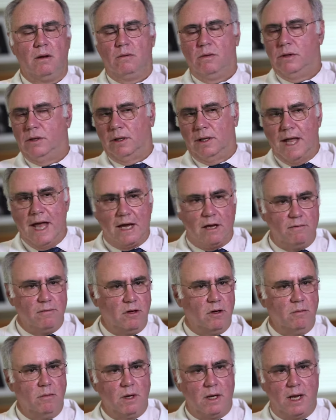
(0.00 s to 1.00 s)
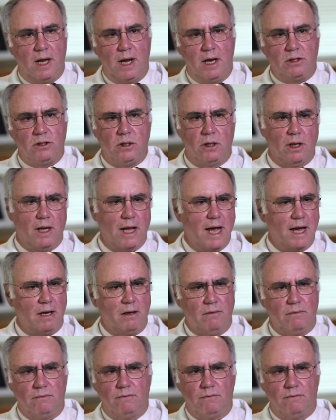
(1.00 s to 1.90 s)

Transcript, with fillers: with the lack of communication, lack